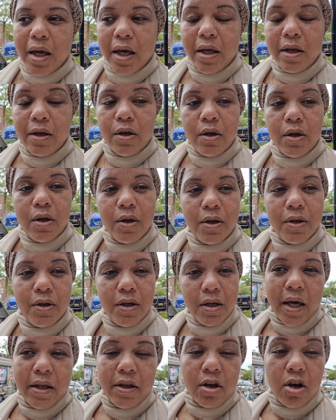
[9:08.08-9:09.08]
and,
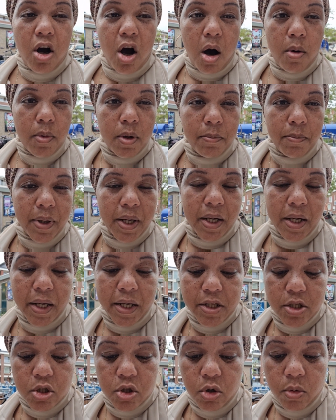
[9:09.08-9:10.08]
and the common man
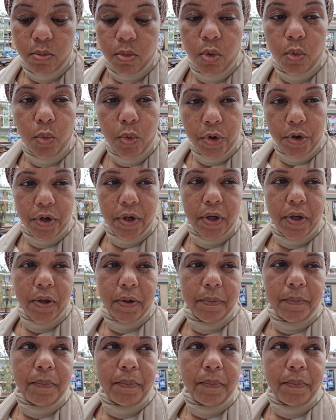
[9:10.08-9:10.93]
has no more work,